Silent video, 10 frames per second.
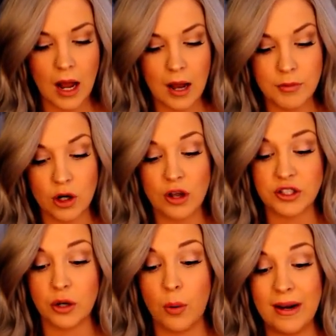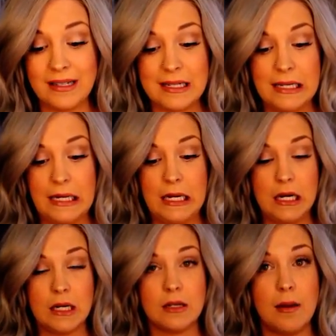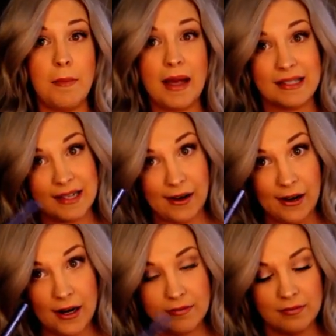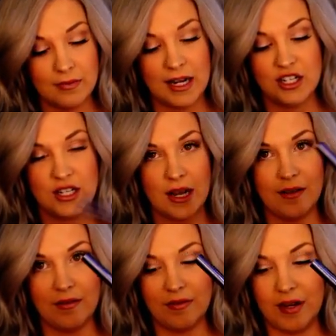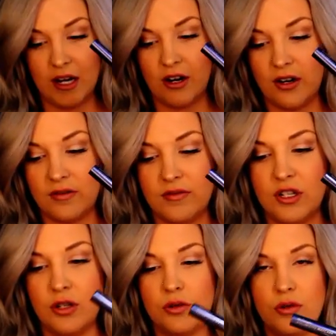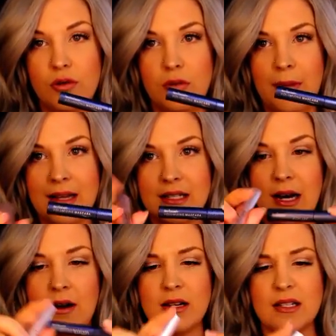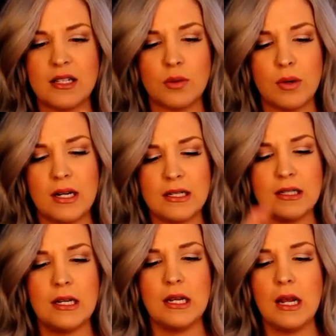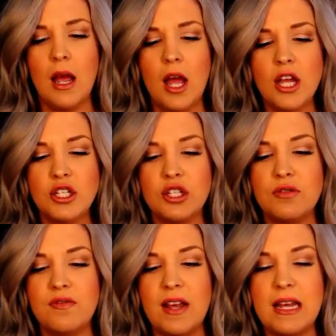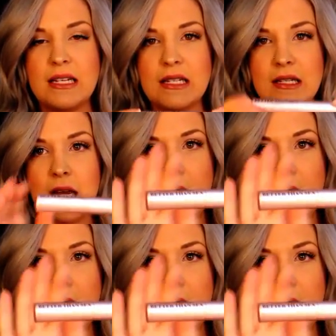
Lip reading: You're also going to need mascara. I just have here 2 mascaras. This one is the Too Faced